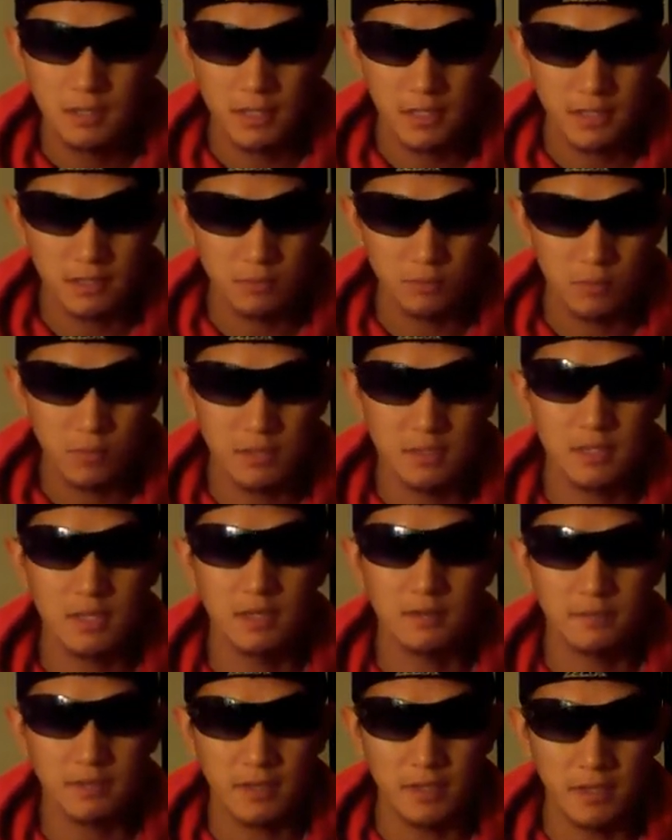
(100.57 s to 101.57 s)
That is one
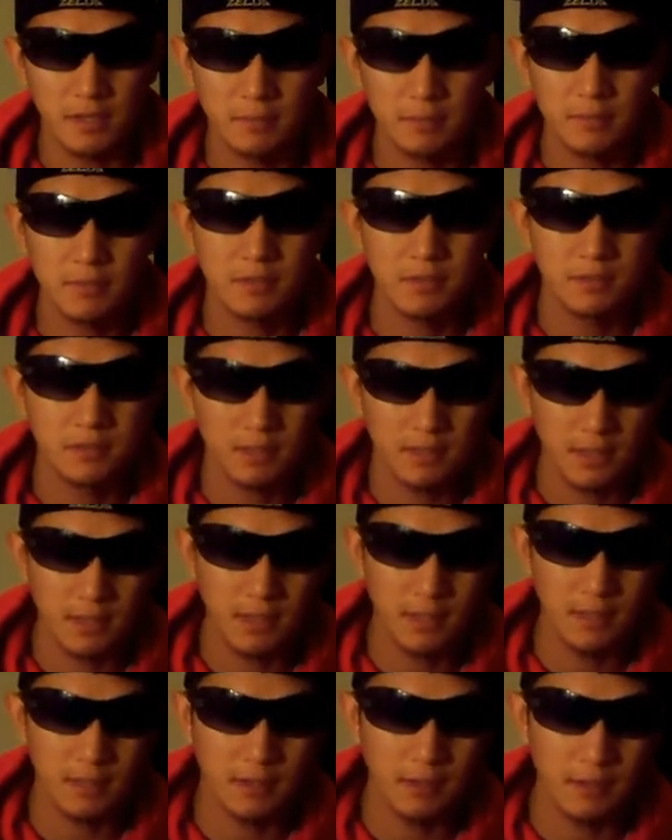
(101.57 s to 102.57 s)
tough game
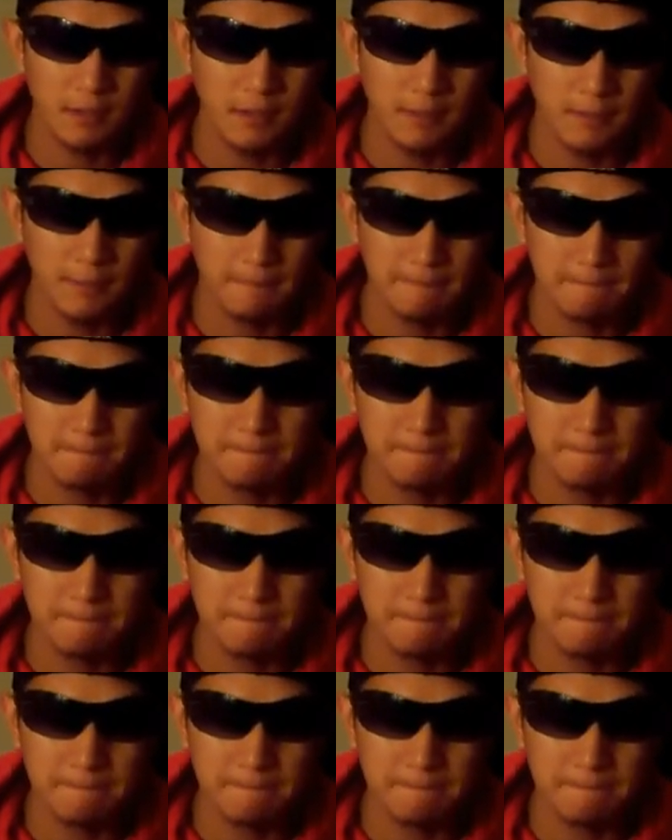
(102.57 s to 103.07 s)
and uh,